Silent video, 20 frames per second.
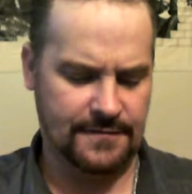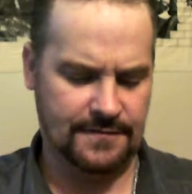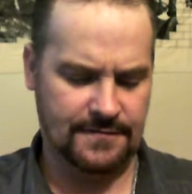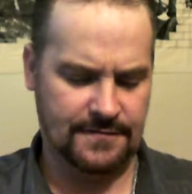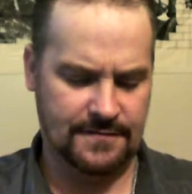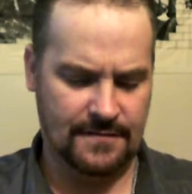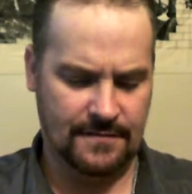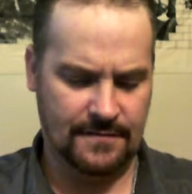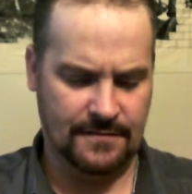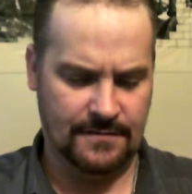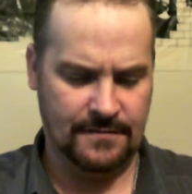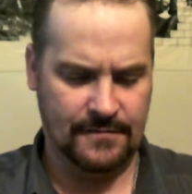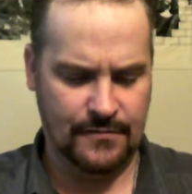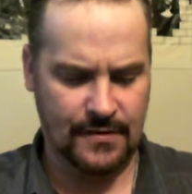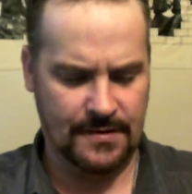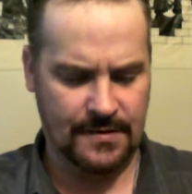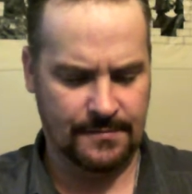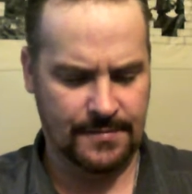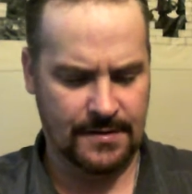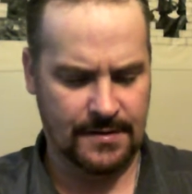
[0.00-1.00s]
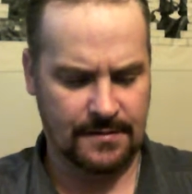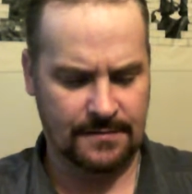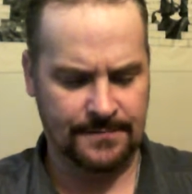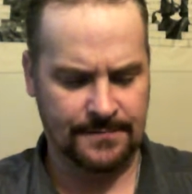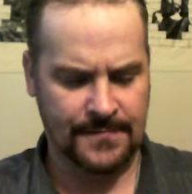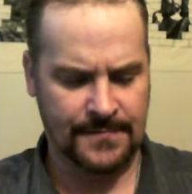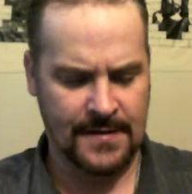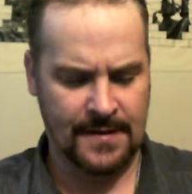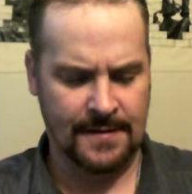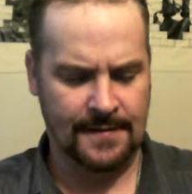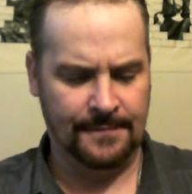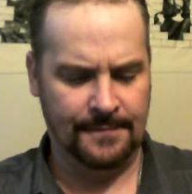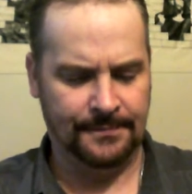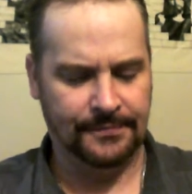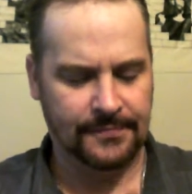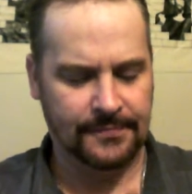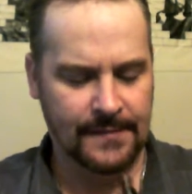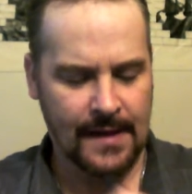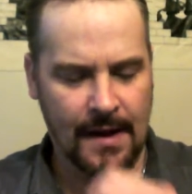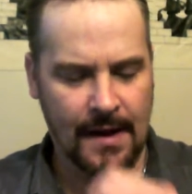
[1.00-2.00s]
it's still quite a bit of.
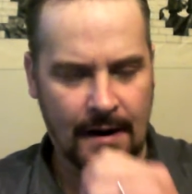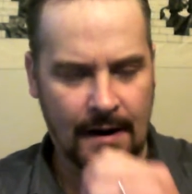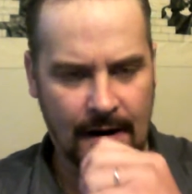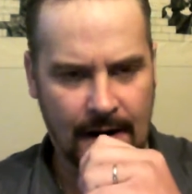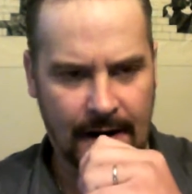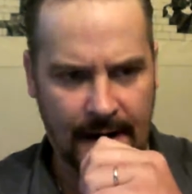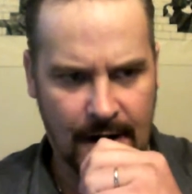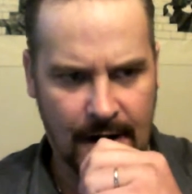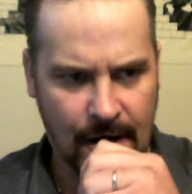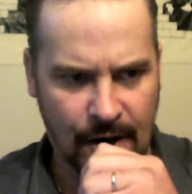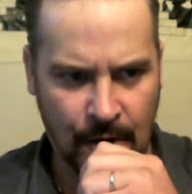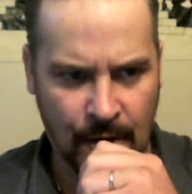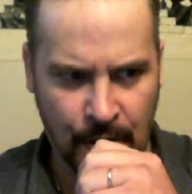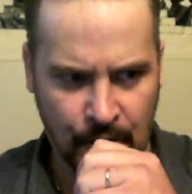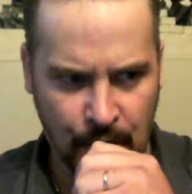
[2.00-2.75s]
All right, here.